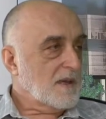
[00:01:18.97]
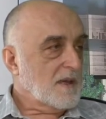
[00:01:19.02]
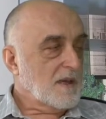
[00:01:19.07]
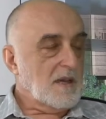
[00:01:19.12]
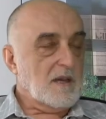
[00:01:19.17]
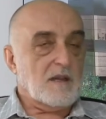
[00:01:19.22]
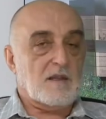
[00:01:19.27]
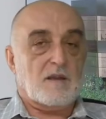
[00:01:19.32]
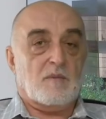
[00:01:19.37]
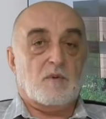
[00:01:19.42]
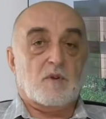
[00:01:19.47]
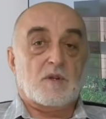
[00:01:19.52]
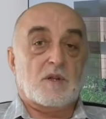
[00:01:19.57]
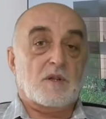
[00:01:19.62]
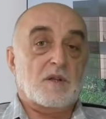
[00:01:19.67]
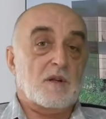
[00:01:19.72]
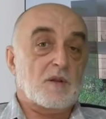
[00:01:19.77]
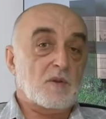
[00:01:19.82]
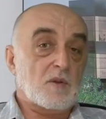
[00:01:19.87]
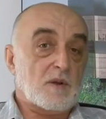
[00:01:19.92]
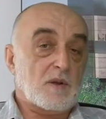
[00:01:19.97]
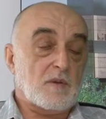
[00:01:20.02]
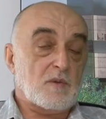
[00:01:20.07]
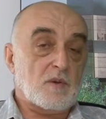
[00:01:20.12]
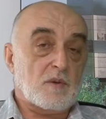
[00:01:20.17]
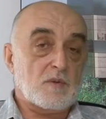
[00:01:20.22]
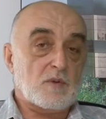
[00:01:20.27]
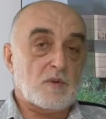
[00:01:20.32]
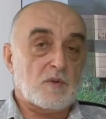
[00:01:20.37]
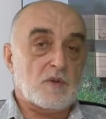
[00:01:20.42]
And this can only be
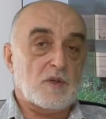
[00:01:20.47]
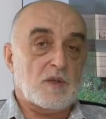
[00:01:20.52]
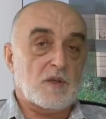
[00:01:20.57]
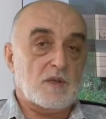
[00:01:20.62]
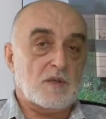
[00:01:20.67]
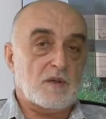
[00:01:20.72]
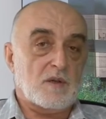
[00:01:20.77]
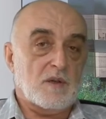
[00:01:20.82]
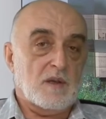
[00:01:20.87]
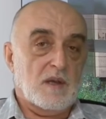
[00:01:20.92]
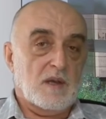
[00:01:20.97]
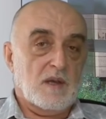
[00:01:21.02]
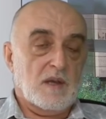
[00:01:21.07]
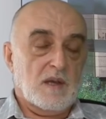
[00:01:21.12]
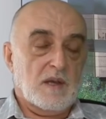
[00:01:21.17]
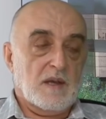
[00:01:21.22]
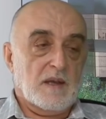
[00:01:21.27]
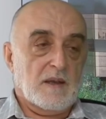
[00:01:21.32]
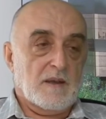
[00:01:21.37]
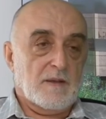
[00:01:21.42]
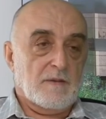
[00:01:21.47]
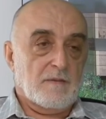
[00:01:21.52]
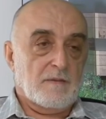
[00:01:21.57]
done if there is